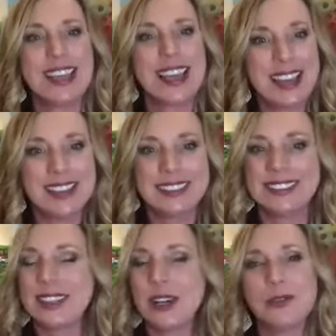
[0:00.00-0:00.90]

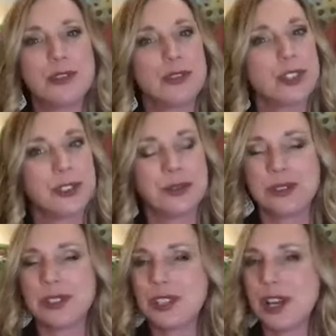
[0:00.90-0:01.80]
Yes. So true.
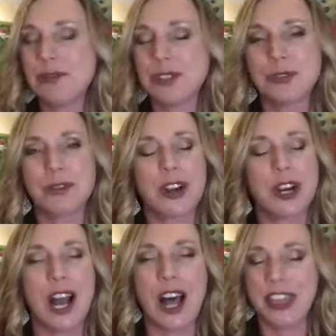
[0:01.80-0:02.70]
So true. A
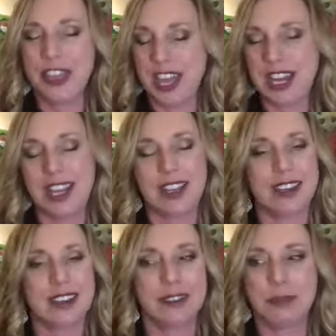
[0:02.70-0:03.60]
very
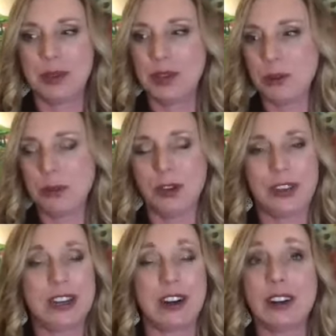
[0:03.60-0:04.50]
authentic, pure move.
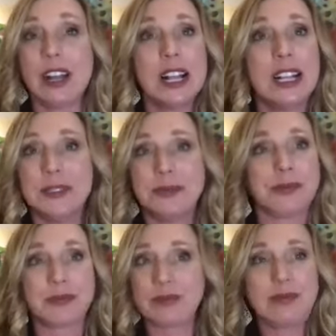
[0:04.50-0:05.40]
And
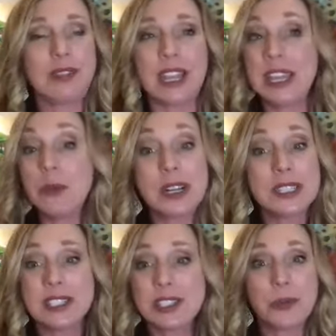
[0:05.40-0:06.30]
he
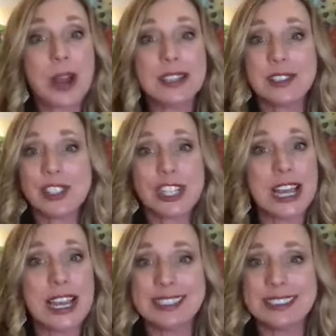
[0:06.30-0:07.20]
wants us to rise and
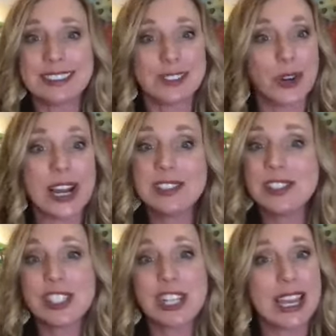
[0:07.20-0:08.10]
shine,
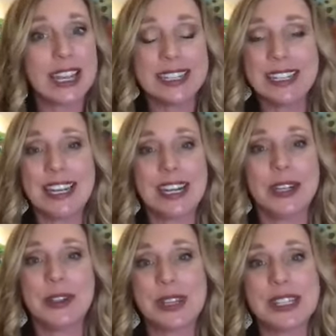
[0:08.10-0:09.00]
you
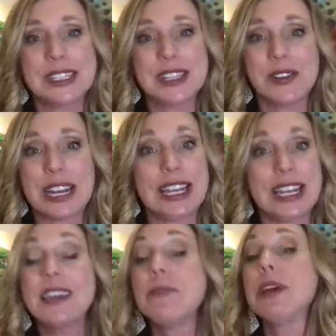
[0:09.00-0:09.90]
know, so that
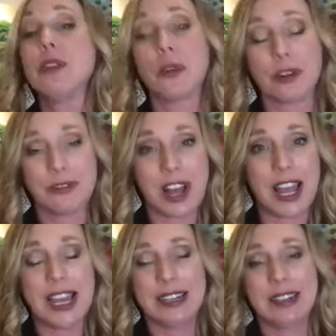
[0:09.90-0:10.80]
he can be
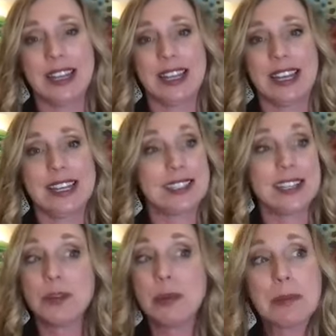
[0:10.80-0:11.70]
glorified. It's
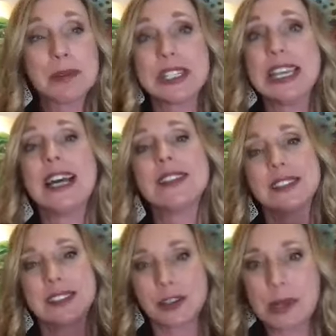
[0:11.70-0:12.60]
not so people see us,
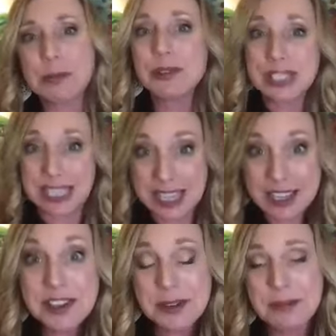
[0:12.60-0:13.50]
it's so people see
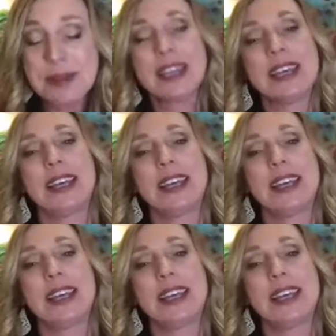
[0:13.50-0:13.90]
him.